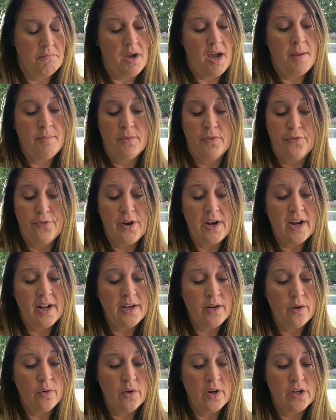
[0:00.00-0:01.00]
"I'm afraid I
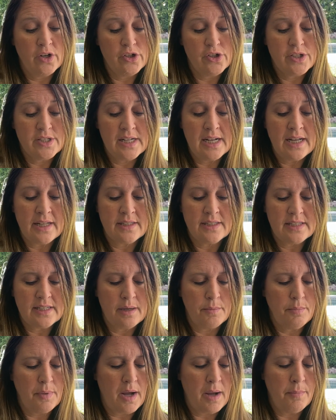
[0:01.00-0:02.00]
don't understand,"
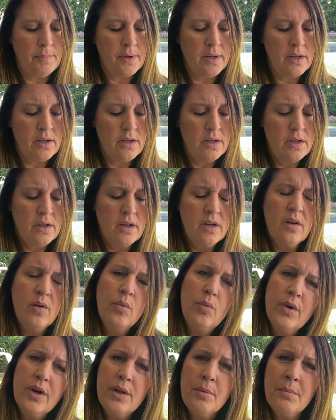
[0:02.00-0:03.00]
said Papa.
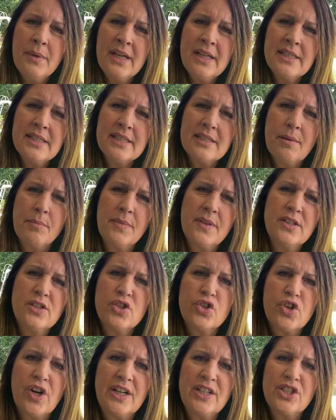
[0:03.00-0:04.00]
"What do you mean something
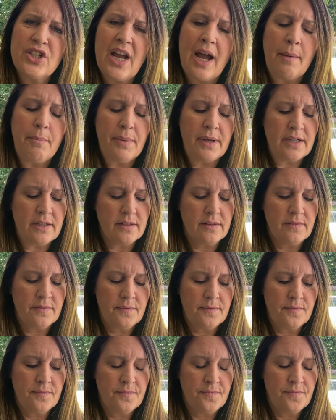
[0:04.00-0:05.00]
strange happened?"
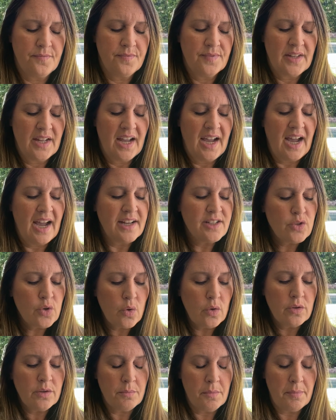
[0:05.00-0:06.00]
I
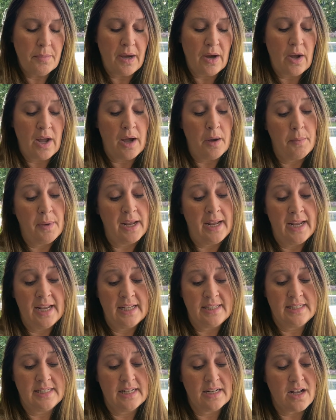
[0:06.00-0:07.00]
told him about how my
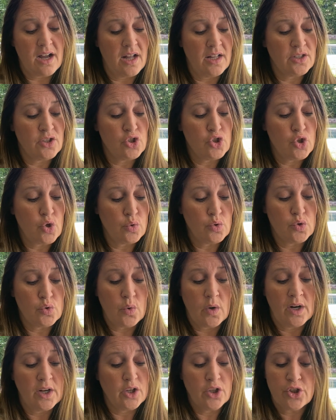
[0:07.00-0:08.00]
hands had gotten so
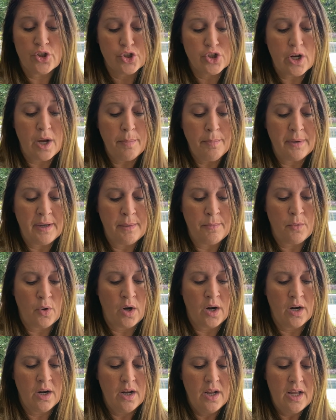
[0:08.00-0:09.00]
sore I couldn't chop
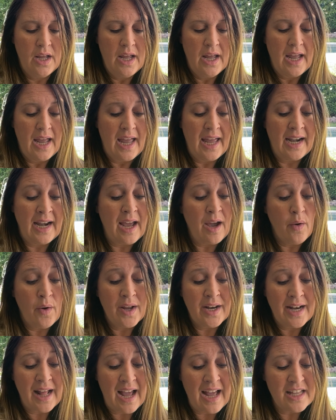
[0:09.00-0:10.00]
anymore, and how I
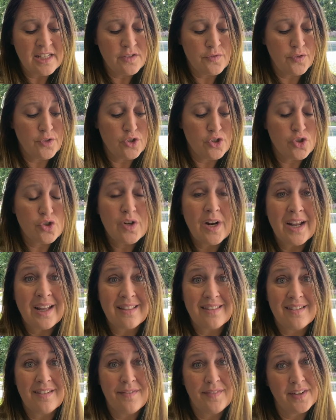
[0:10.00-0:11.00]
had asked for
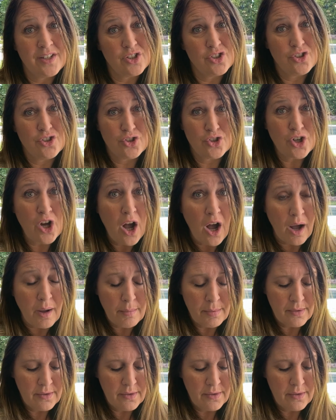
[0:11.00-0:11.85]
strength to finish the job.